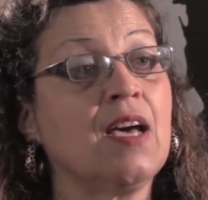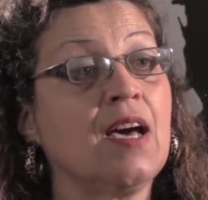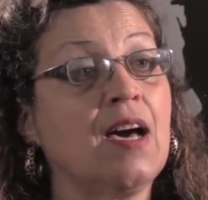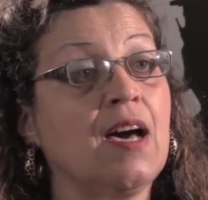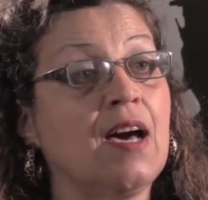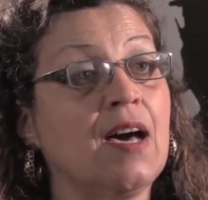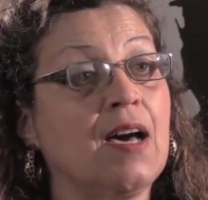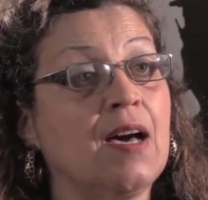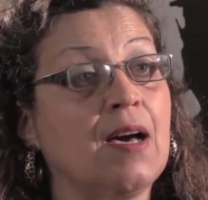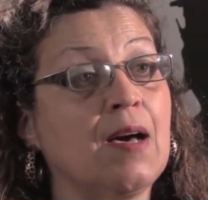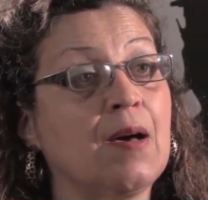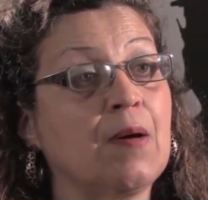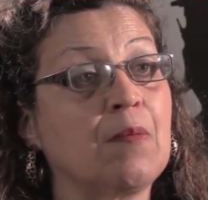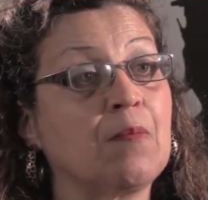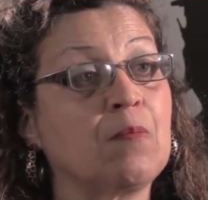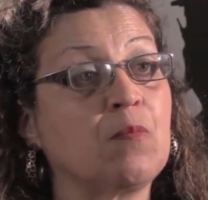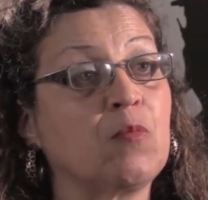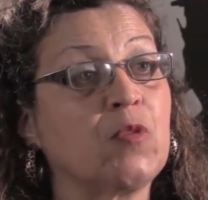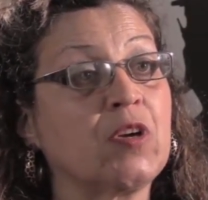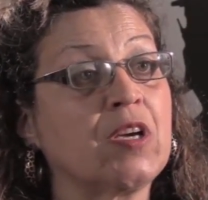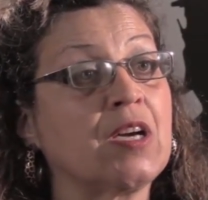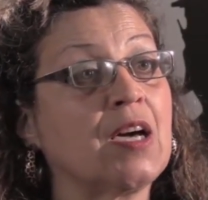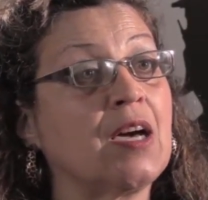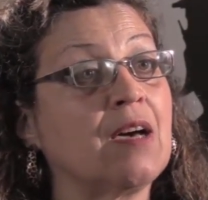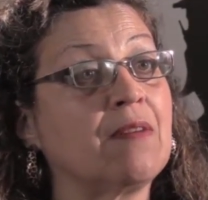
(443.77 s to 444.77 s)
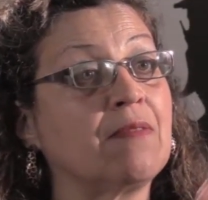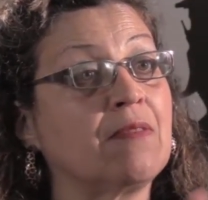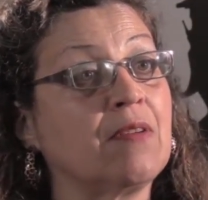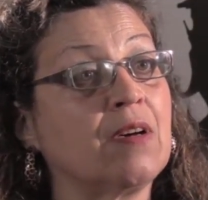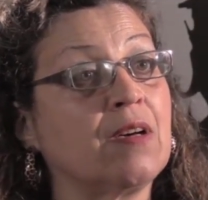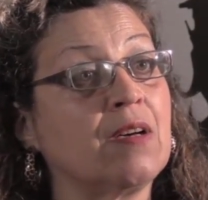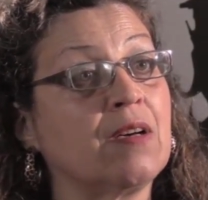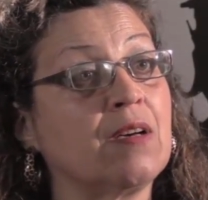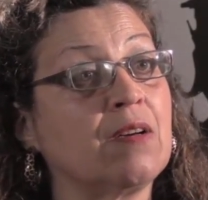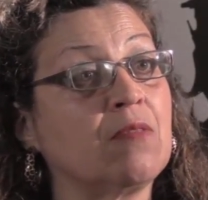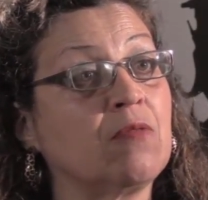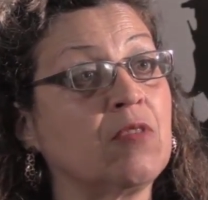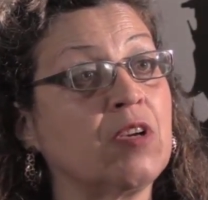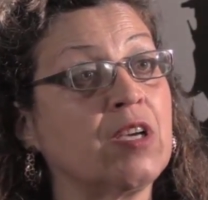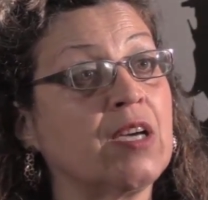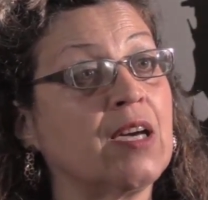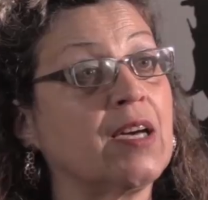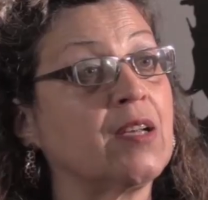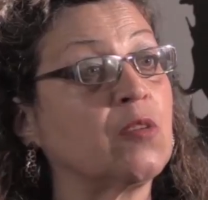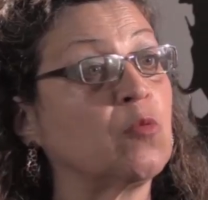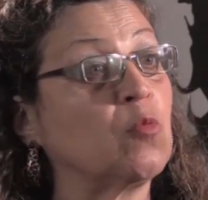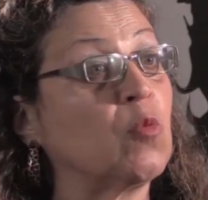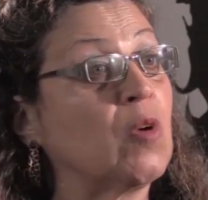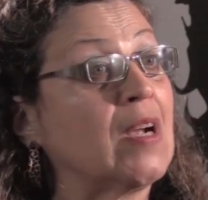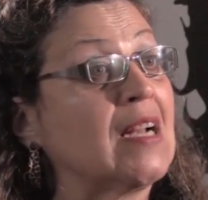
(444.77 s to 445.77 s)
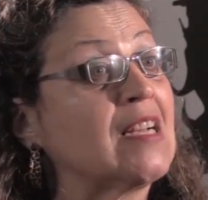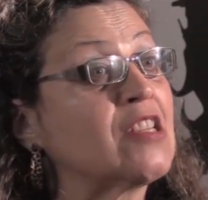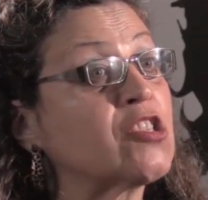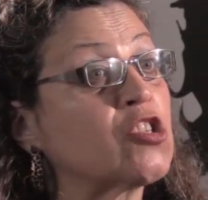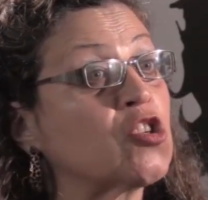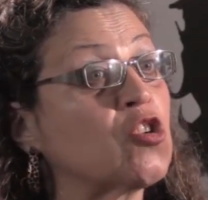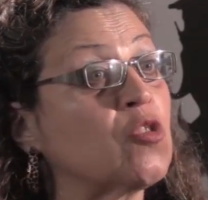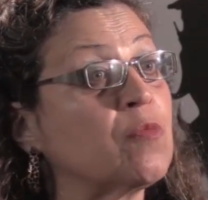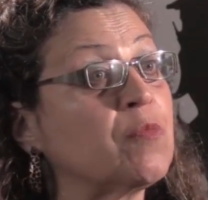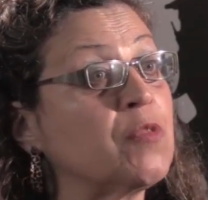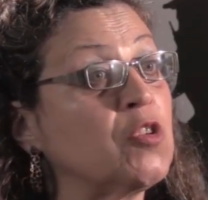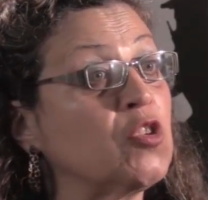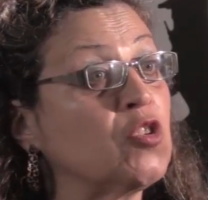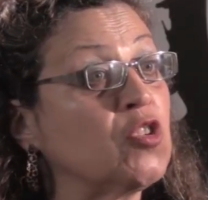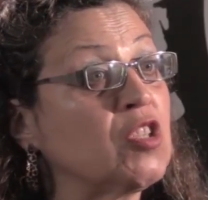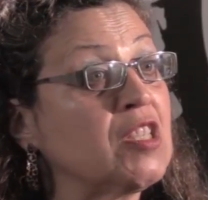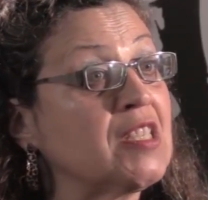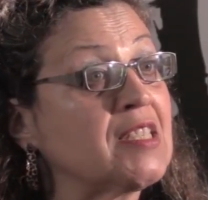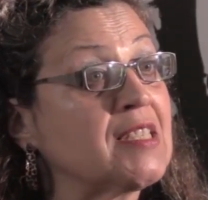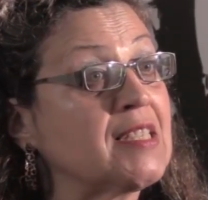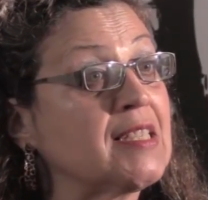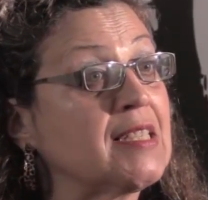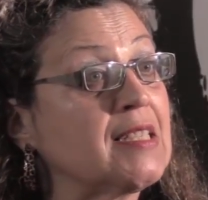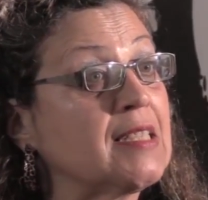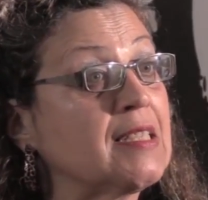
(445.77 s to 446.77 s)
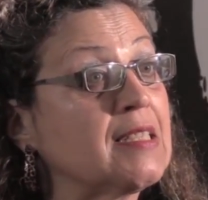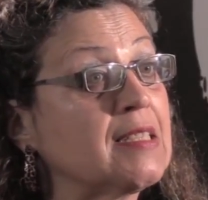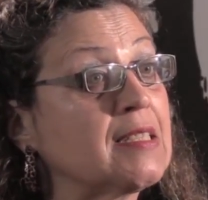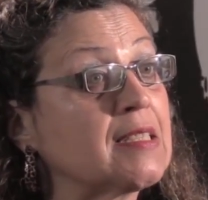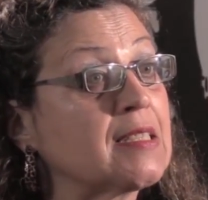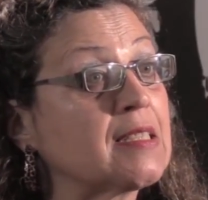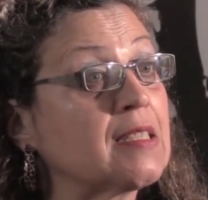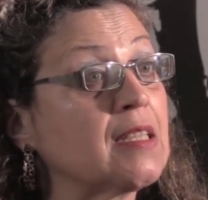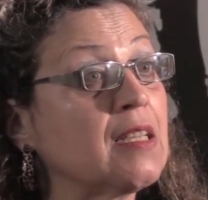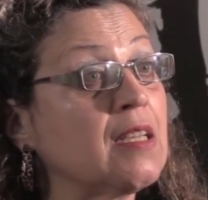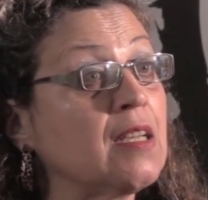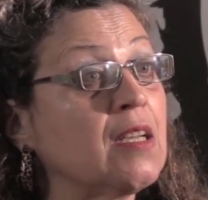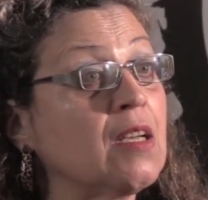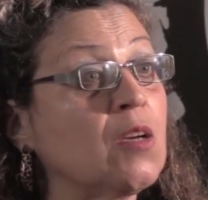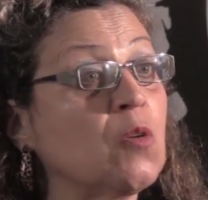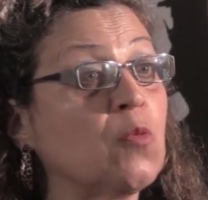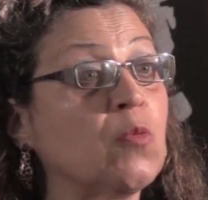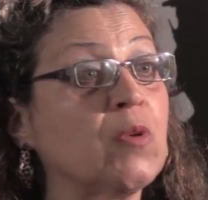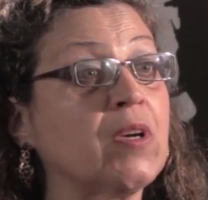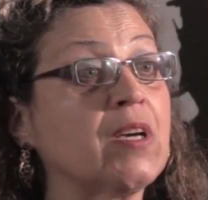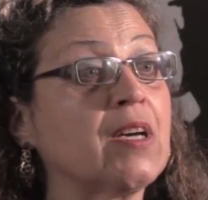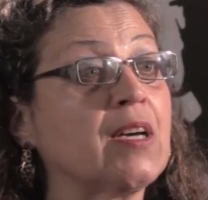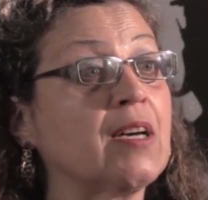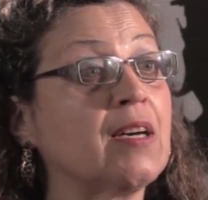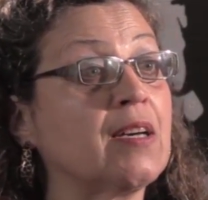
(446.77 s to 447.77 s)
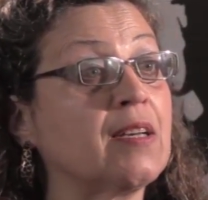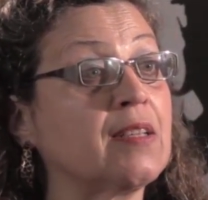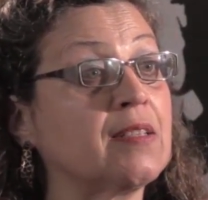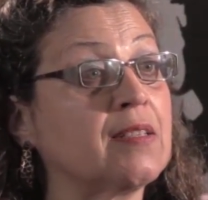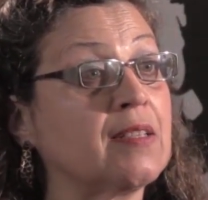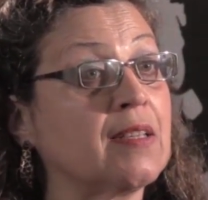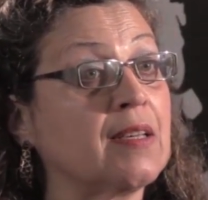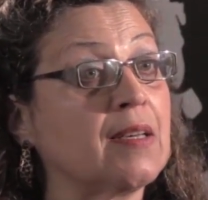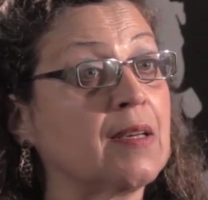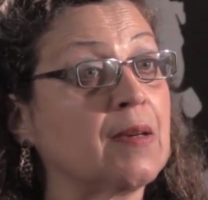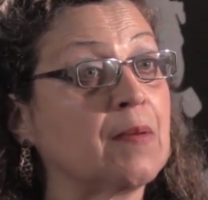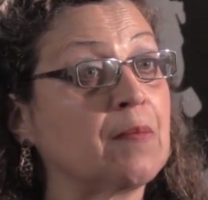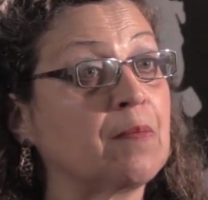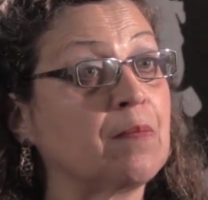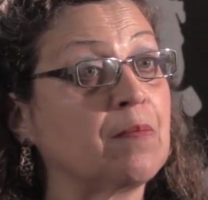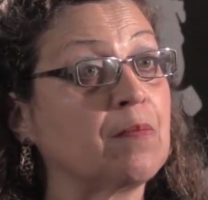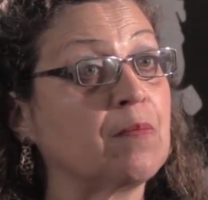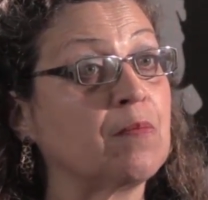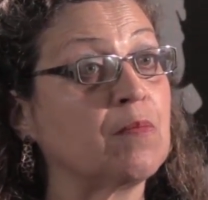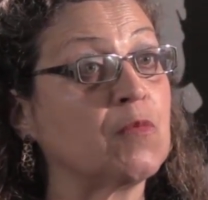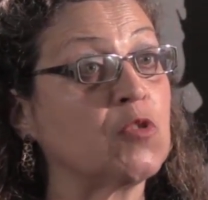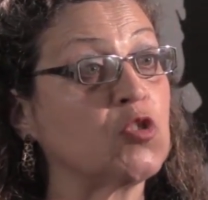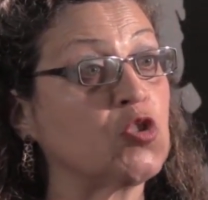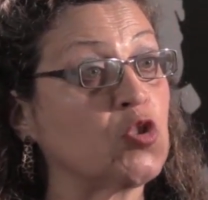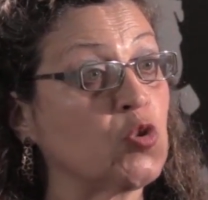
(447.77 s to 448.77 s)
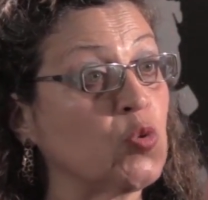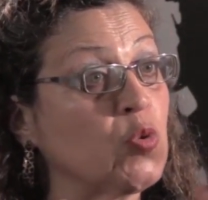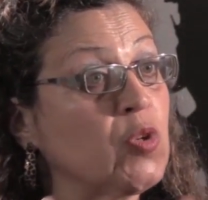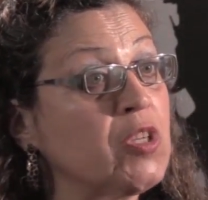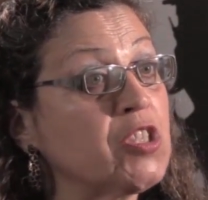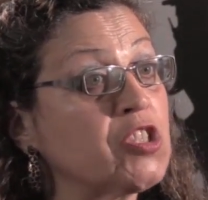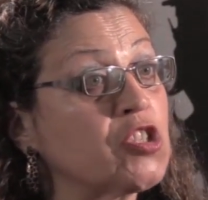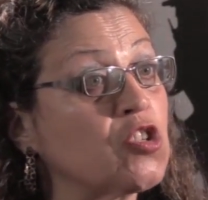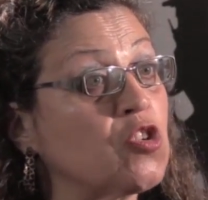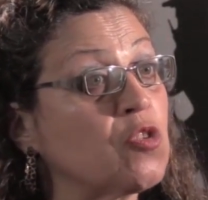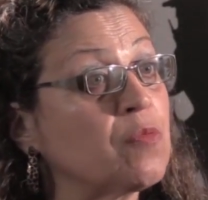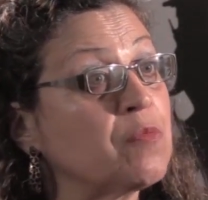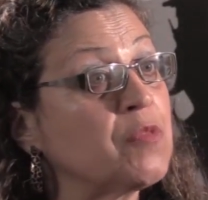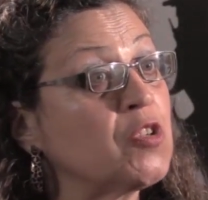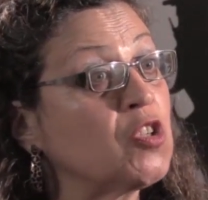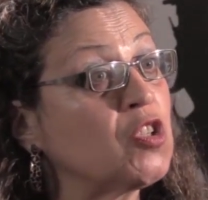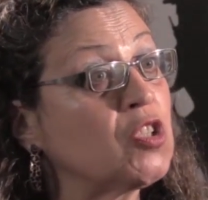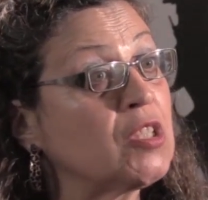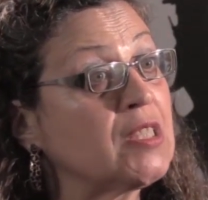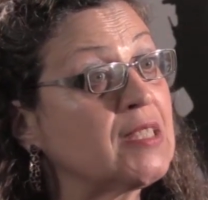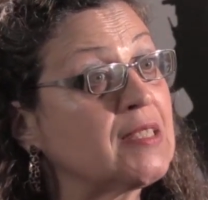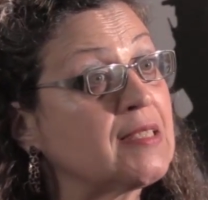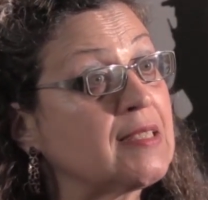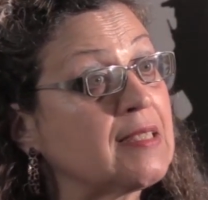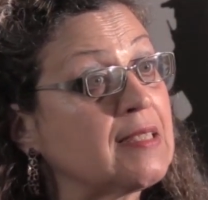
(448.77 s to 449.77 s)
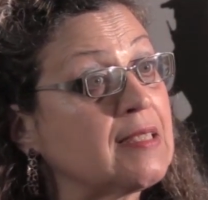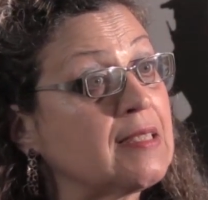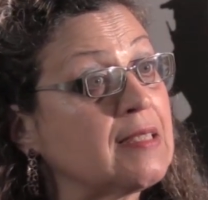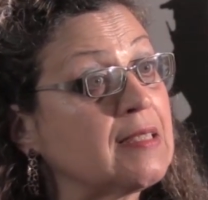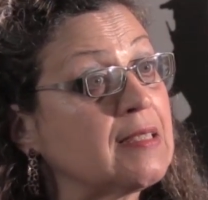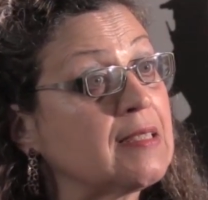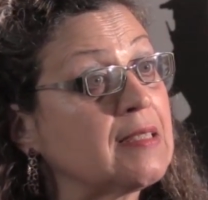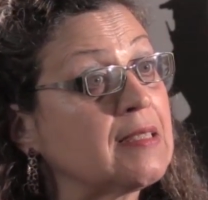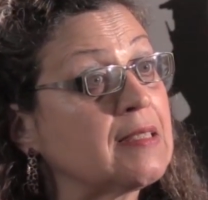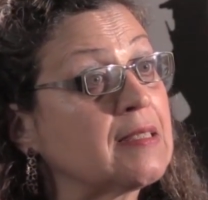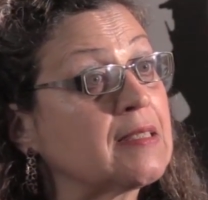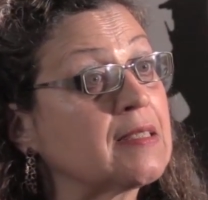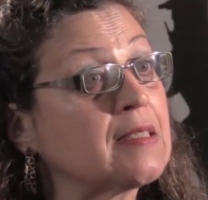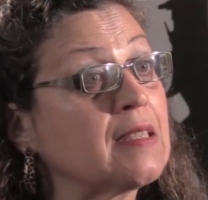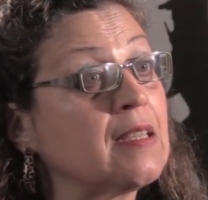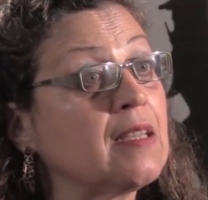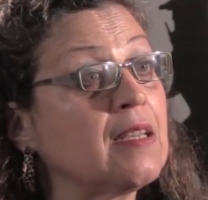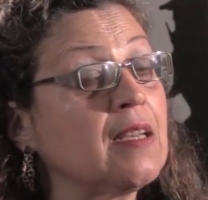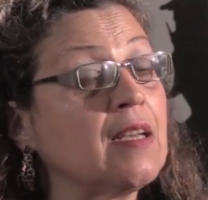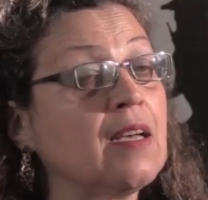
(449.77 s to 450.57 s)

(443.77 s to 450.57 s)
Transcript: Um, we, have, uh, we had Welsh communities, we had um, Jewish communities.